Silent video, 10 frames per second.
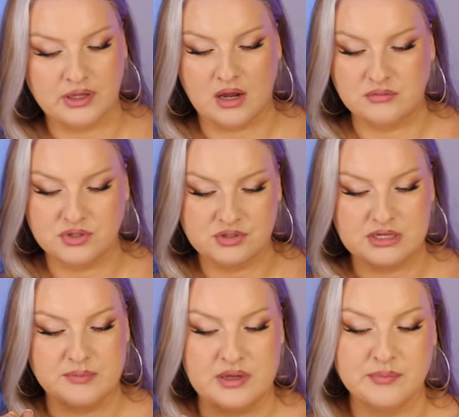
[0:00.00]
but I'm just
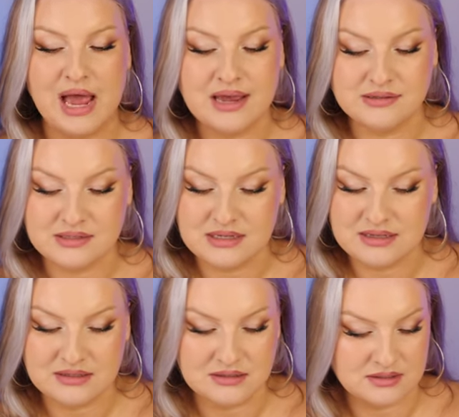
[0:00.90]
skipping past
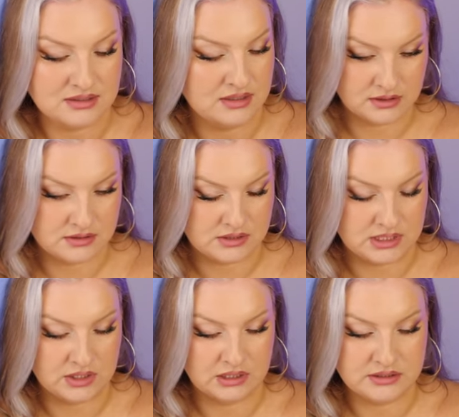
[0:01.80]
it. Let's see,
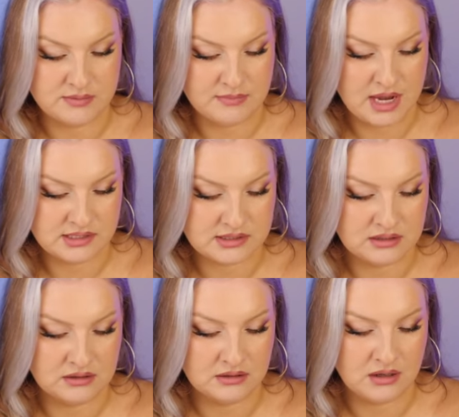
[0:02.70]
you got lots of
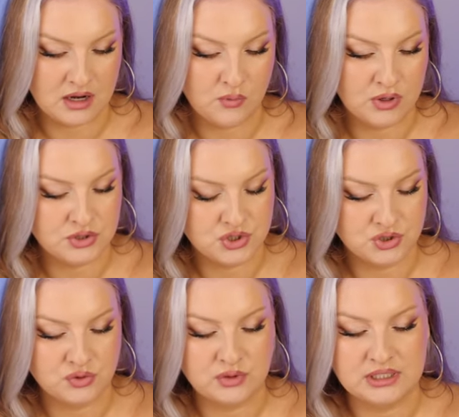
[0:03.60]
masculine. I want
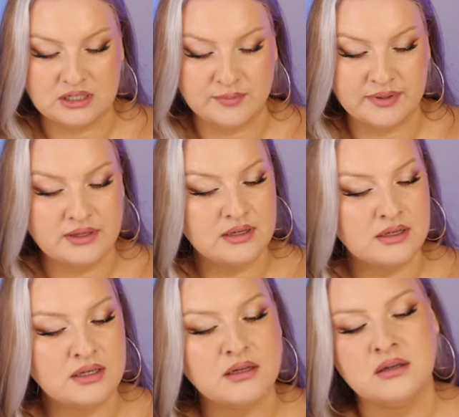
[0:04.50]
you
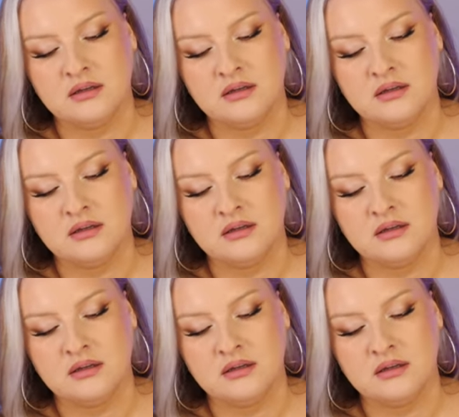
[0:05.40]
EDP.